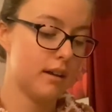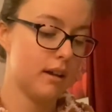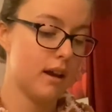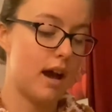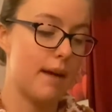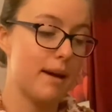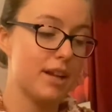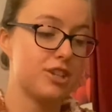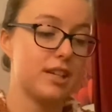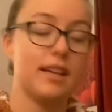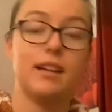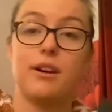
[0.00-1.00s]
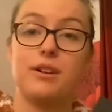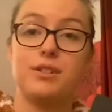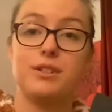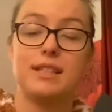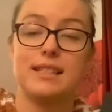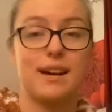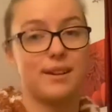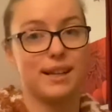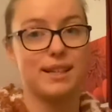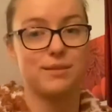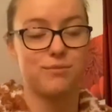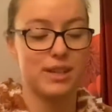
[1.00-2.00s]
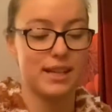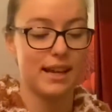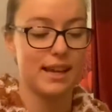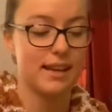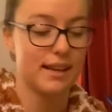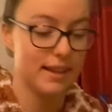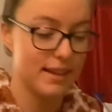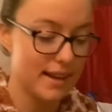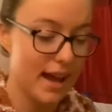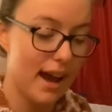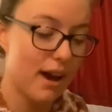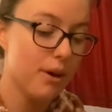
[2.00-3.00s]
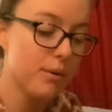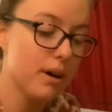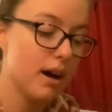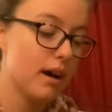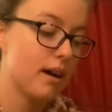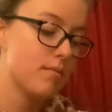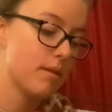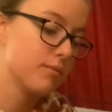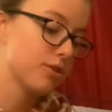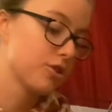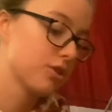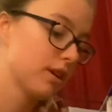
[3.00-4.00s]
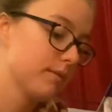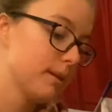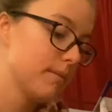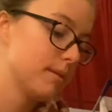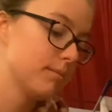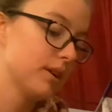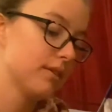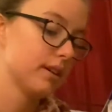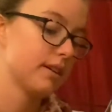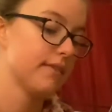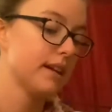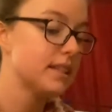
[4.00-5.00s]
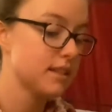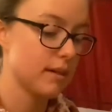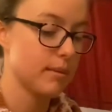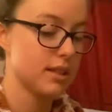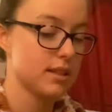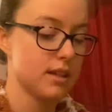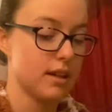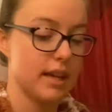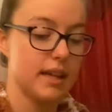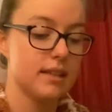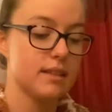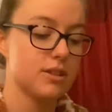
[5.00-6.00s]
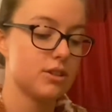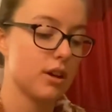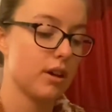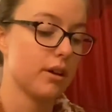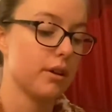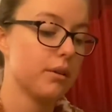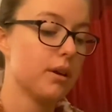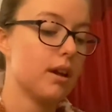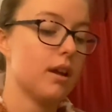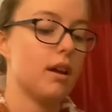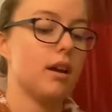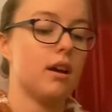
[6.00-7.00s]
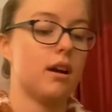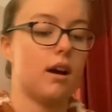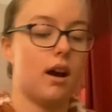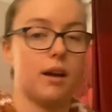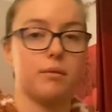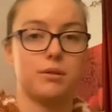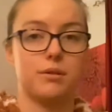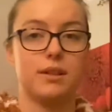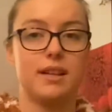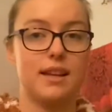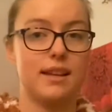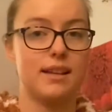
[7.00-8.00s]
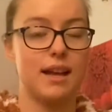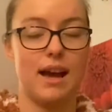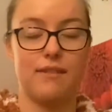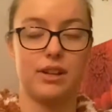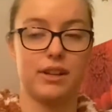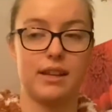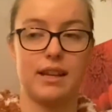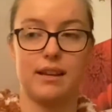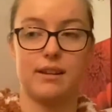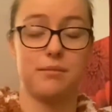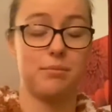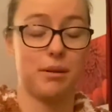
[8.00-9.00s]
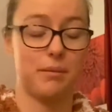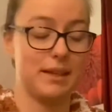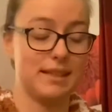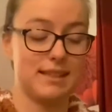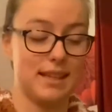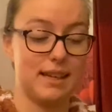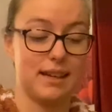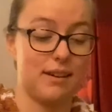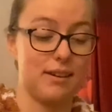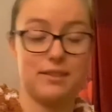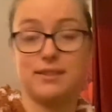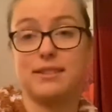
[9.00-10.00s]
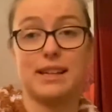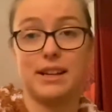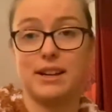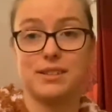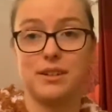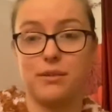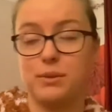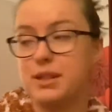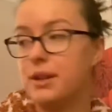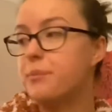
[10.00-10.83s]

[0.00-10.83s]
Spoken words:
I'm actually going to sit down and get some reading in now. I'm not sure if me and my boyfriend are FaceTiming tonight, so I will have a look at that. I'll probably see, I'll let you guys know if we do.